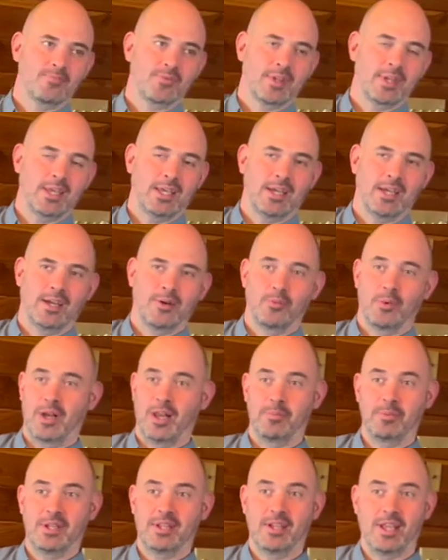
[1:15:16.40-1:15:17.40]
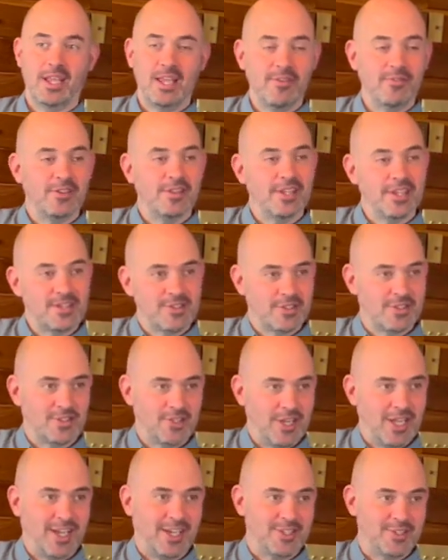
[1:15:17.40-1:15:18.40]
Yeah, well, I mean, even this
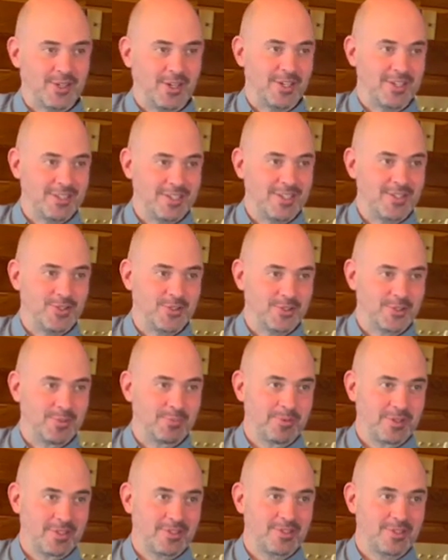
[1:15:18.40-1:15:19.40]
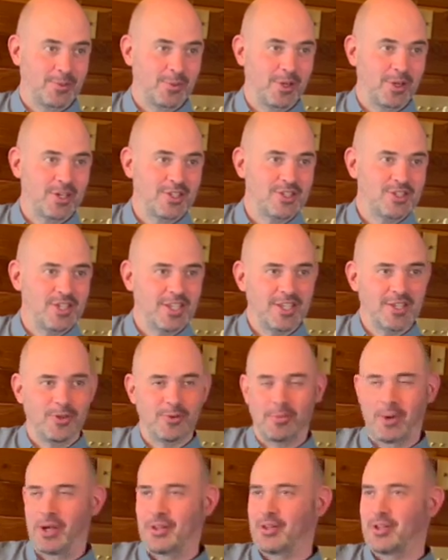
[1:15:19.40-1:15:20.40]
chat is going to teach you something. So we're going to teach you
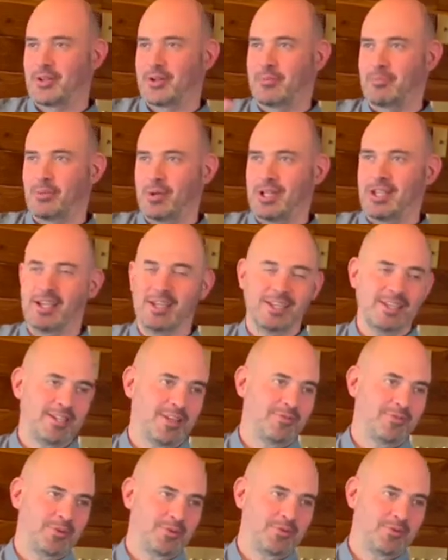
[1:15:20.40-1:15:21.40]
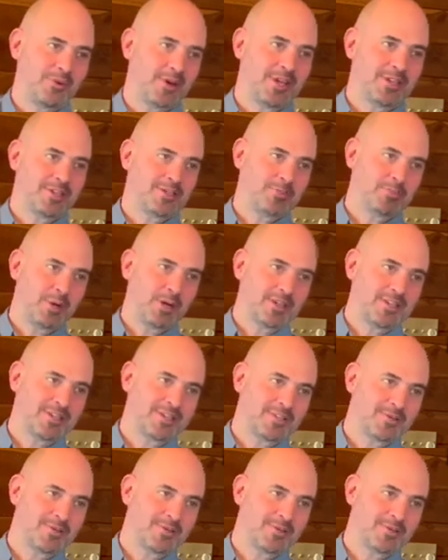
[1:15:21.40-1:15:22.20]
about the completely different range of bikes.